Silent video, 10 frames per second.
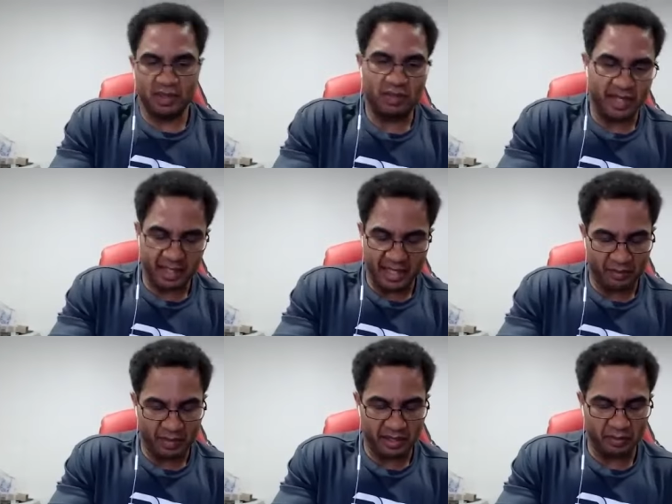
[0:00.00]
be making that
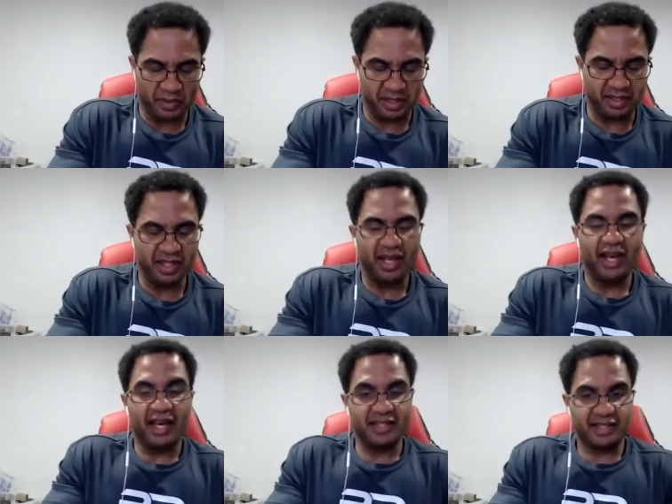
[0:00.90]
amount of money
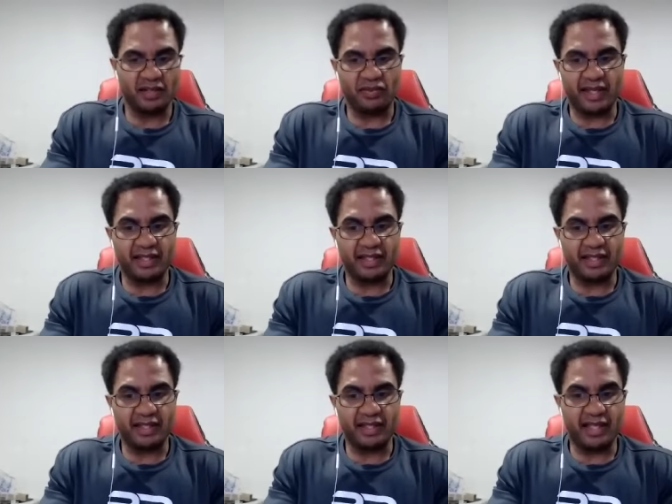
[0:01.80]
and stuff like
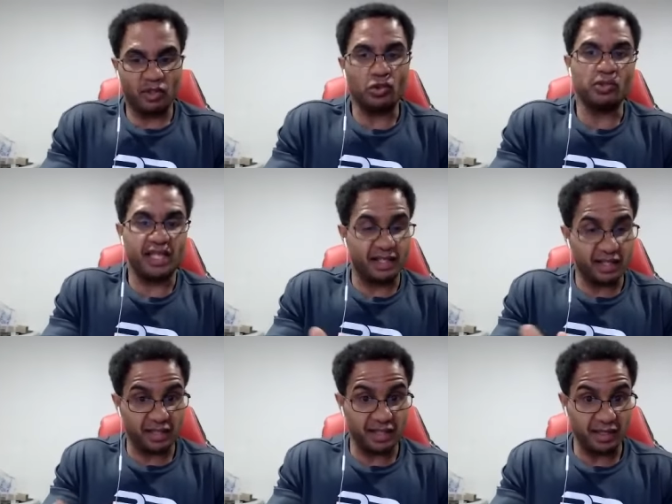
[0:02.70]
that. But those
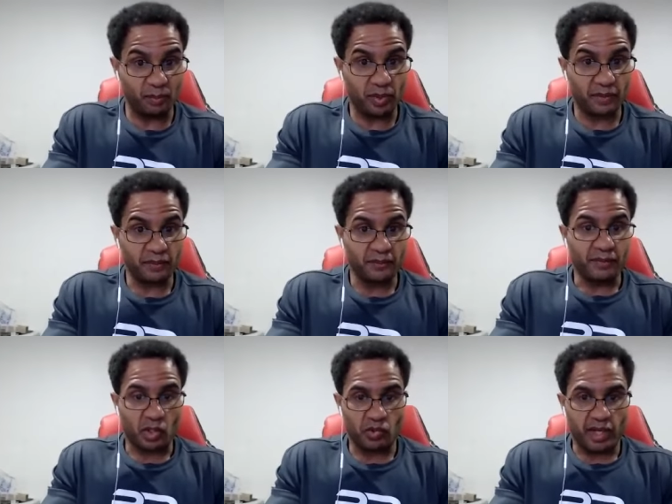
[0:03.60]
who take the leap,
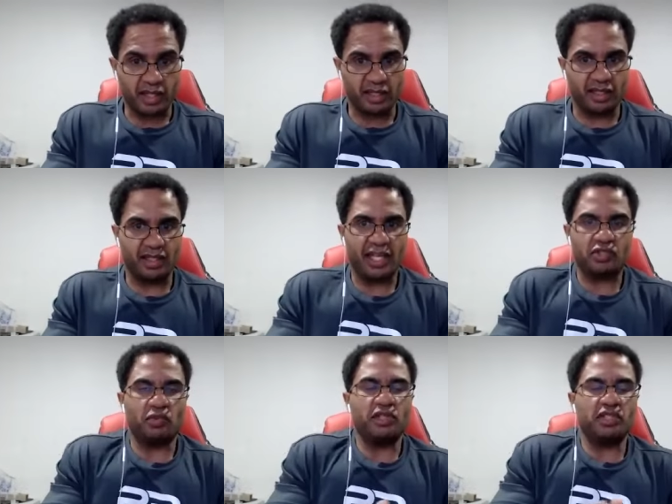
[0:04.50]
right? And
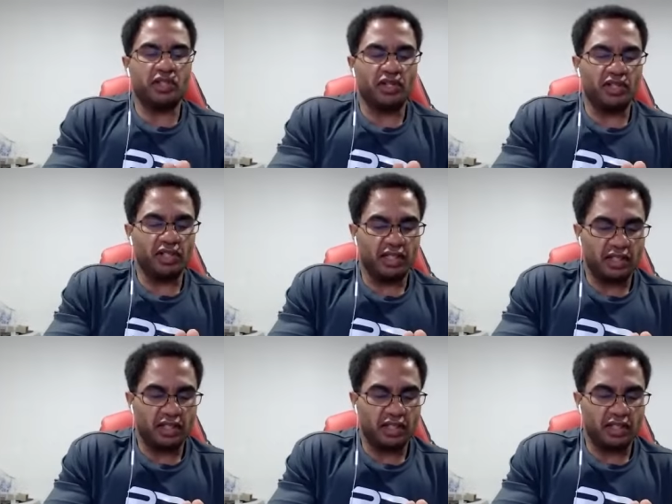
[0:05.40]
that's when we start